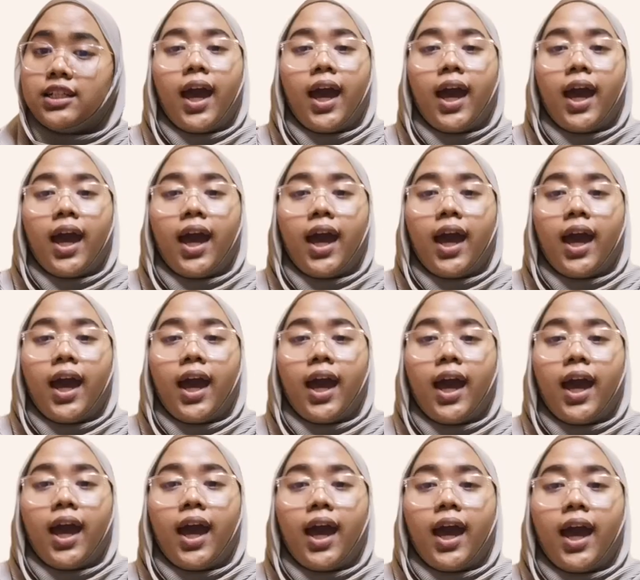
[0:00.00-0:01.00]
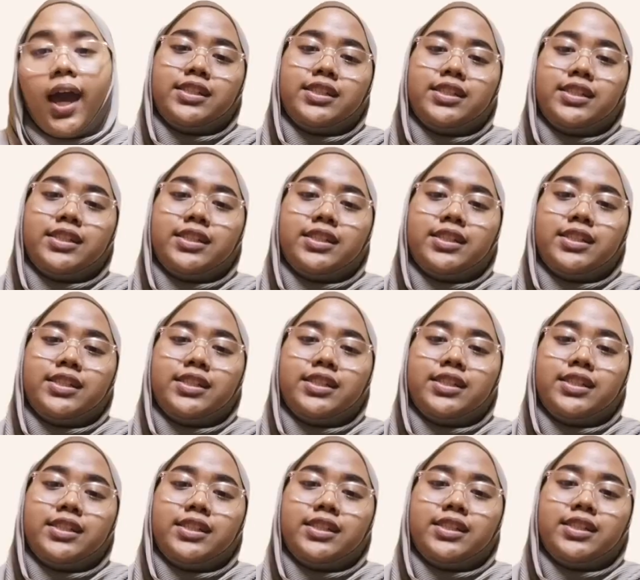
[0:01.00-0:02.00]
and use them wisely.
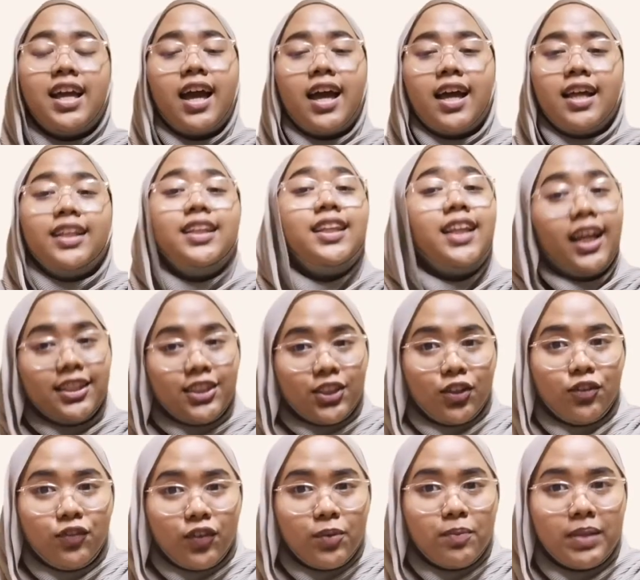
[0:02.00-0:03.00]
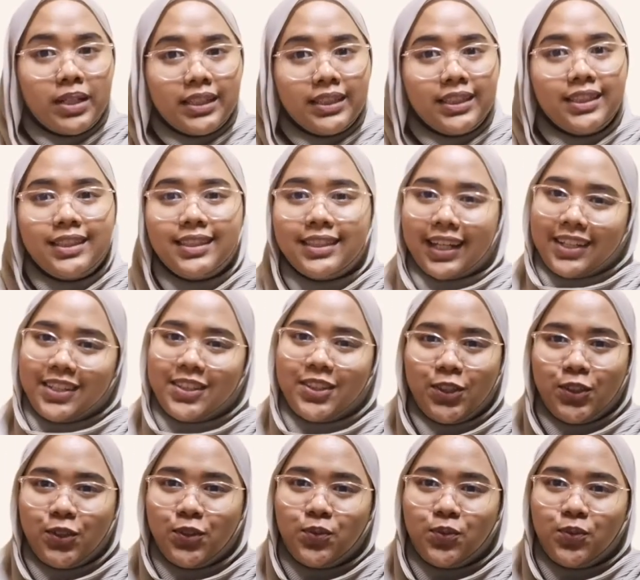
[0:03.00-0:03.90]
That's all from us. Thank you.